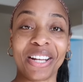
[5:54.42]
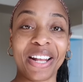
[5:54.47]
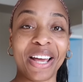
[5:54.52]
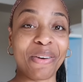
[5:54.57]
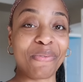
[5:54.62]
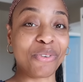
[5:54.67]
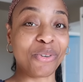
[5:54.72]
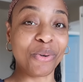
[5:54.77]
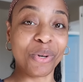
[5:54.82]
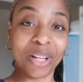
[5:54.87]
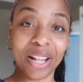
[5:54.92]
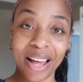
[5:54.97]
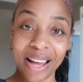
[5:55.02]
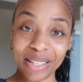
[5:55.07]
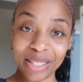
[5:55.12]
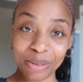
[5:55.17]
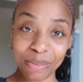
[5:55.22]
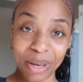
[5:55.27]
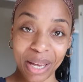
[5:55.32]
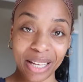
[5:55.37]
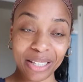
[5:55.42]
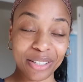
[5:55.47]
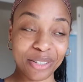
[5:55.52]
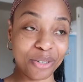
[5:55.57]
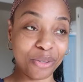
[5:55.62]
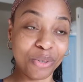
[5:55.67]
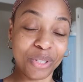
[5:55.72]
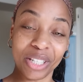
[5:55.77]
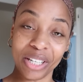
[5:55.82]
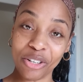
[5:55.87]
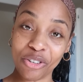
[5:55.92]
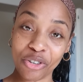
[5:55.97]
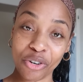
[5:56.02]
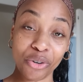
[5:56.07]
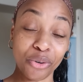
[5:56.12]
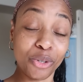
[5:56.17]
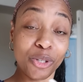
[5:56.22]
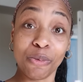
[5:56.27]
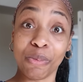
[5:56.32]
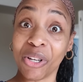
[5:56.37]
gonna have new classmates, new teacher,
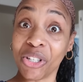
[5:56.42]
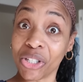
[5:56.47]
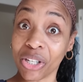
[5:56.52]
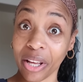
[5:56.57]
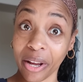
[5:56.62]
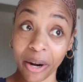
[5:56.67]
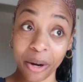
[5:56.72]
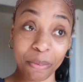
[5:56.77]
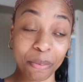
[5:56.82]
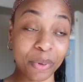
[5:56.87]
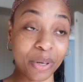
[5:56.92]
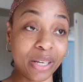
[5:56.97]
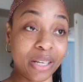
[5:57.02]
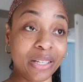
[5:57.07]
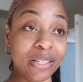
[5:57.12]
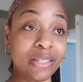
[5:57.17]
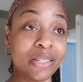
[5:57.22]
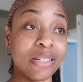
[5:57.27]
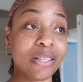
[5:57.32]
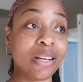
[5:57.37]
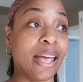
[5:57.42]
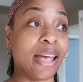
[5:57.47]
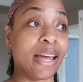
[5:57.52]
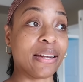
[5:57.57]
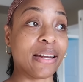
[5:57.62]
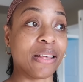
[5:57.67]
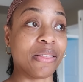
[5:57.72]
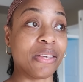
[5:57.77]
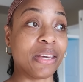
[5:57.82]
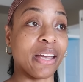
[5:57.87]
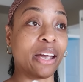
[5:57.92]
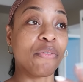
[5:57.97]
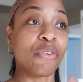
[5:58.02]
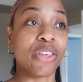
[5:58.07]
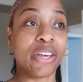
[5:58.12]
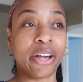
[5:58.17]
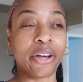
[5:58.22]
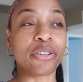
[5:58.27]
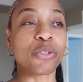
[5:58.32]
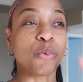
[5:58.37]
new speech therapist, and I think
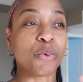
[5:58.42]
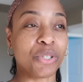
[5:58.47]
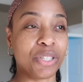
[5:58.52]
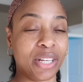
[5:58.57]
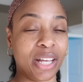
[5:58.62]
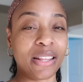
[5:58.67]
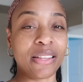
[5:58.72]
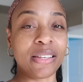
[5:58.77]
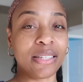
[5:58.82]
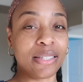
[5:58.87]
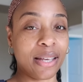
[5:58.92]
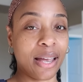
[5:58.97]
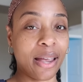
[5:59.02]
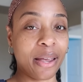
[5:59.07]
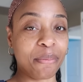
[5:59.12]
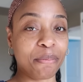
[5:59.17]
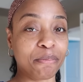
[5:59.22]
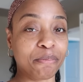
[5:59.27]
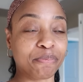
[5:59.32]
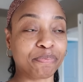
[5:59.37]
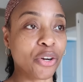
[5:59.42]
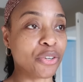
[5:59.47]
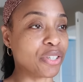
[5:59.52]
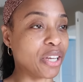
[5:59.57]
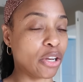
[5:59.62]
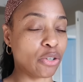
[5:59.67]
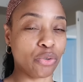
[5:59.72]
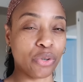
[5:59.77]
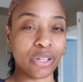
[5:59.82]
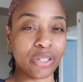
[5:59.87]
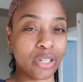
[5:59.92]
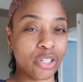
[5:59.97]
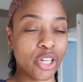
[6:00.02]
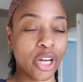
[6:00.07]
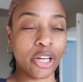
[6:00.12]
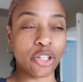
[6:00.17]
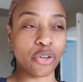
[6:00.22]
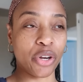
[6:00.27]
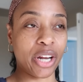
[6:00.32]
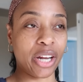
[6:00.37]
everything else will stay the same. Her schedule doesn't
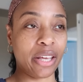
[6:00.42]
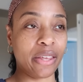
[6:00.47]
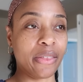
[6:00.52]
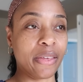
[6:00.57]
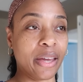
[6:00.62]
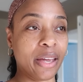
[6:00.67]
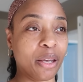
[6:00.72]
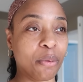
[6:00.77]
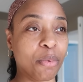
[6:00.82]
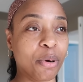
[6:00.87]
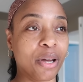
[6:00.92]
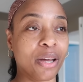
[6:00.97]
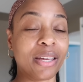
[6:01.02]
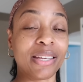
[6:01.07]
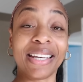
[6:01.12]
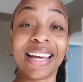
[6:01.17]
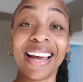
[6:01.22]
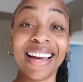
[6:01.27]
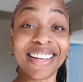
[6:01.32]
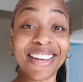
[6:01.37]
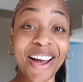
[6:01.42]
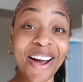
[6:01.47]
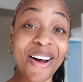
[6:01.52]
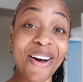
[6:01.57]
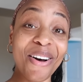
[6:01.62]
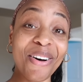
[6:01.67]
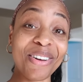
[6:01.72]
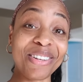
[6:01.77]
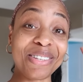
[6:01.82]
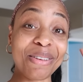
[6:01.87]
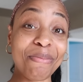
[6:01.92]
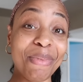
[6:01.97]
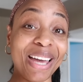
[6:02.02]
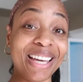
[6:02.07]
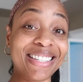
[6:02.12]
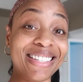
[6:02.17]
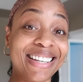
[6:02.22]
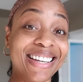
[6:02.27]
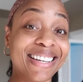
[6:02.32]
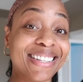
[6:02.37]
change or anything, but yeah, y'all, it's
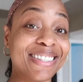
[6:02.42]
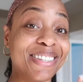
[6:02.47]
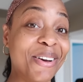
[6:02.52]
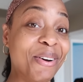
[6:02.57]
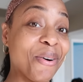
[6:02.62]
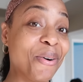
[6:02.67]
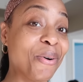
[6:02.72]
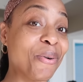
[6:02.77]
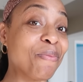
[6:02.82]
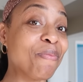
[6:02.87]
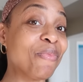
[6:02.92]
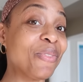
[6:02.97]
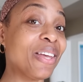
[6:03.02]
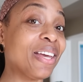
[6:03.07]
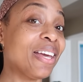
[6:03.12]
amazing. So